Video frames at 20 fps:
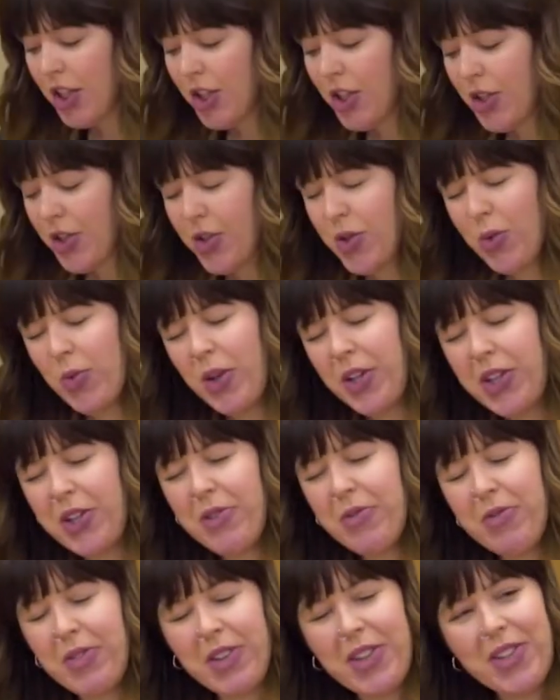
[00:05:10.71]
So where do
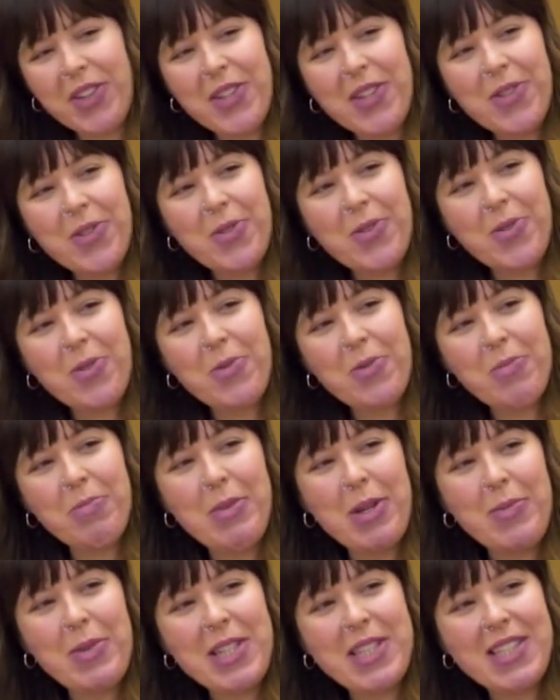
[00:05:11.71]
you feel you
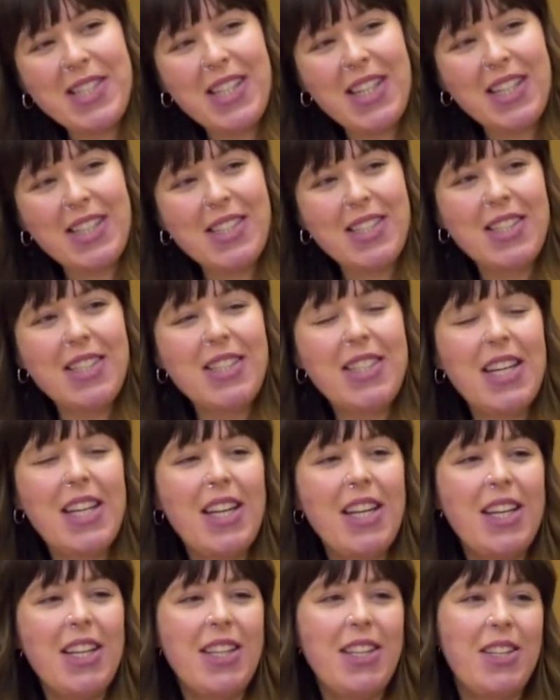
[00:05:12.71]
maybe stand
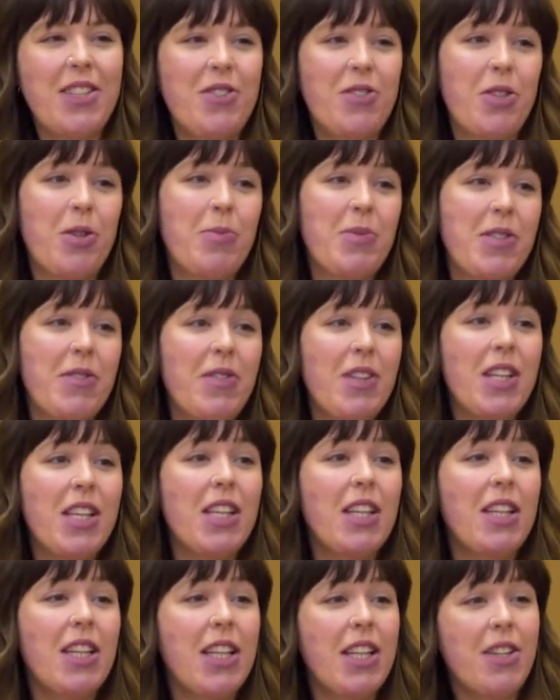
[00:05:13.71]
today in terms of
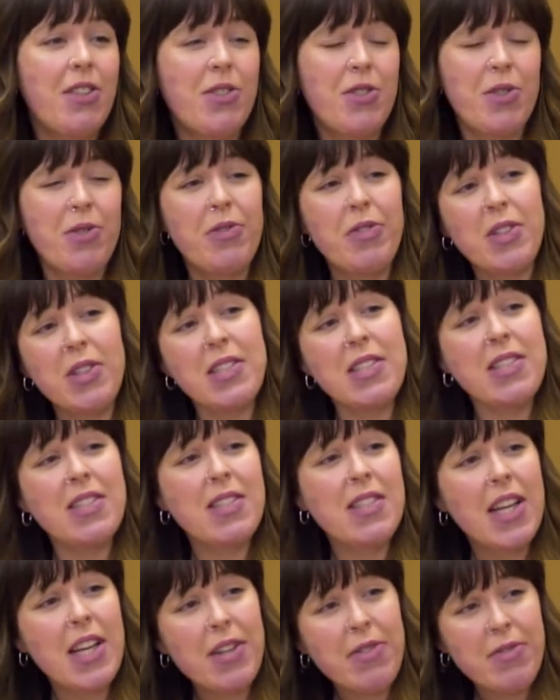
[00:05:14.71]
healing? Do you feel
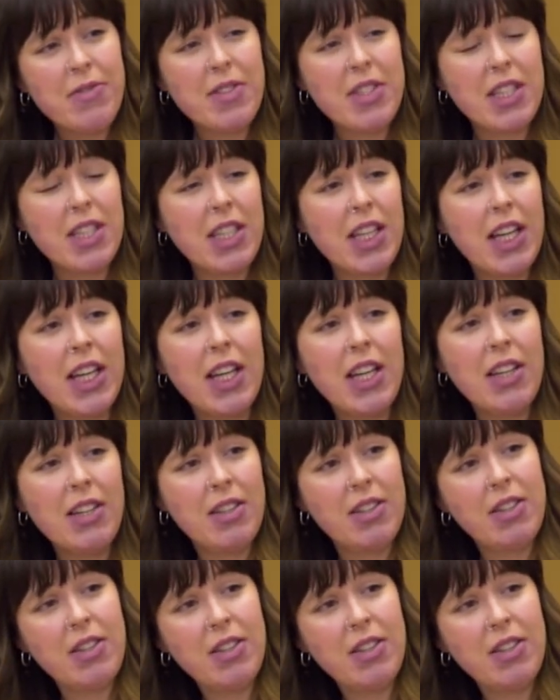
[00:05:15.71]
safe today?